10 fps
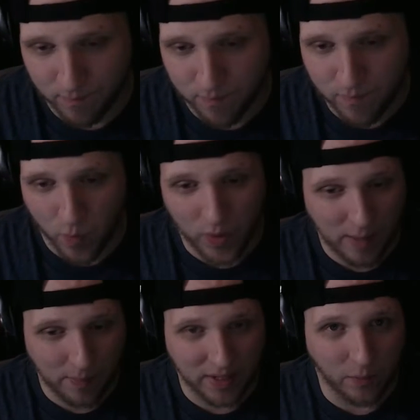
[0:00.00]
when I
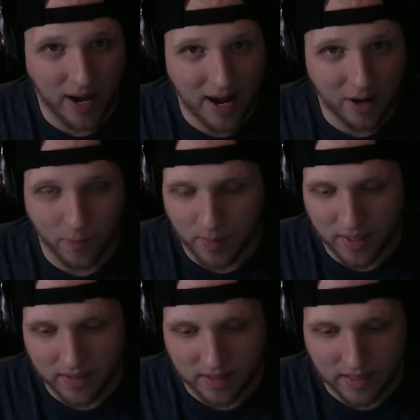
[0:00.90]
played WoW. But
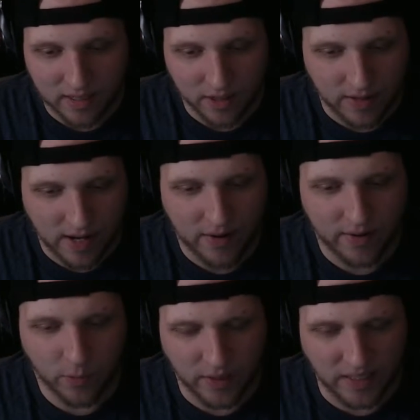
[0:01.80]
now I don't
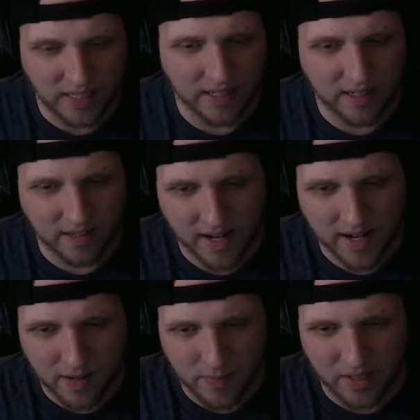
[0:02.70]
really need any of that.
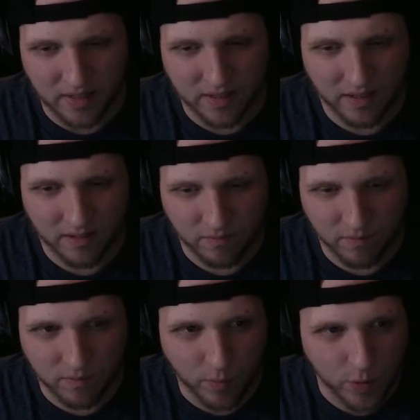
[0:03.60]

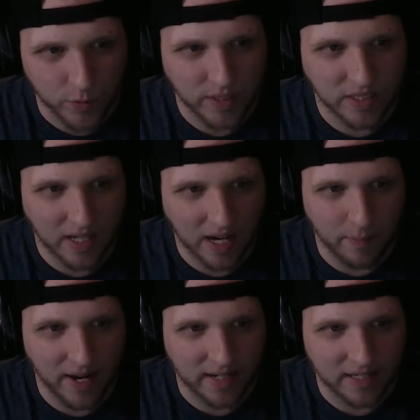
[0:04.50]
Most recently I
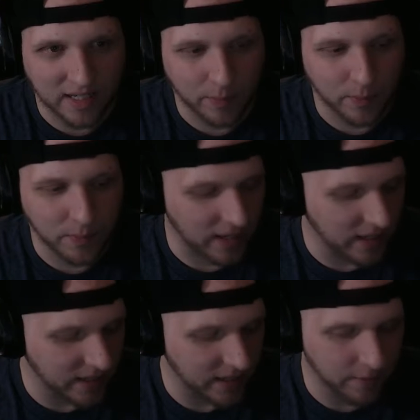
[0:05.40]
backed up when I
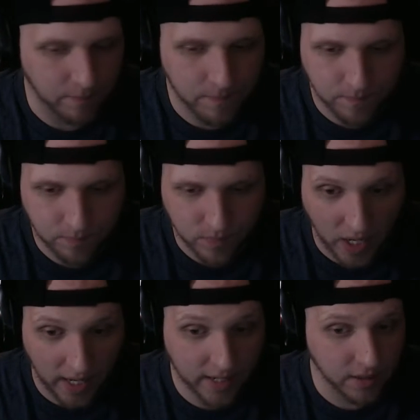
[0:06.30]

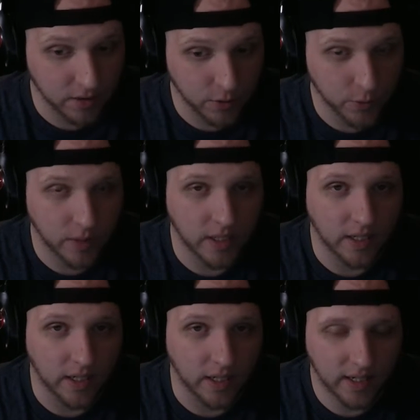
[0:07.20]
got a new
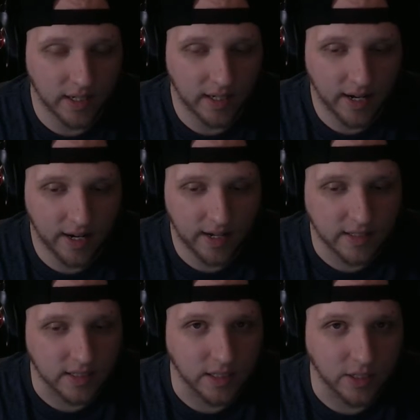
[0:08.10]

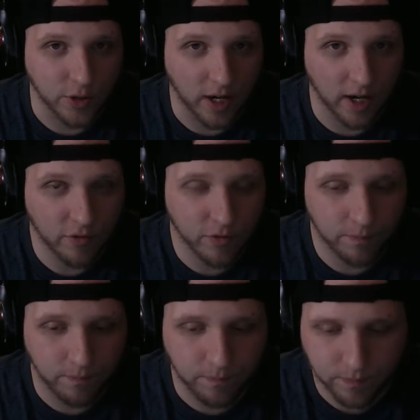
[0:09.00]
SSD drive,
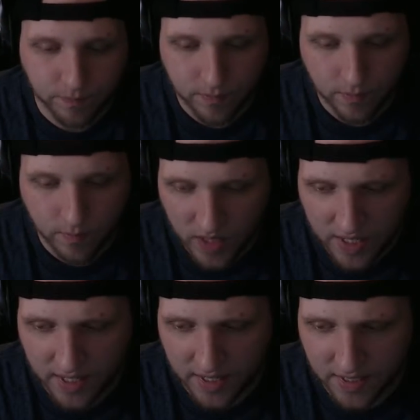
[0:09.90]
and I
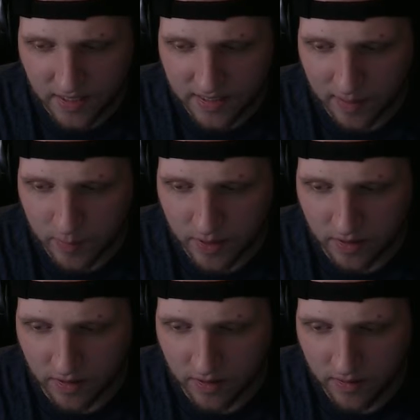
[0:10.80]
got a Samsung
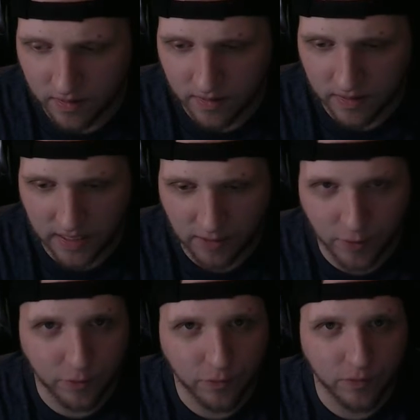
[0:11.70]
Evo
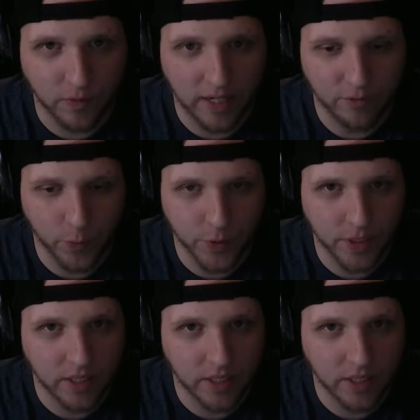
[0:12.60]
840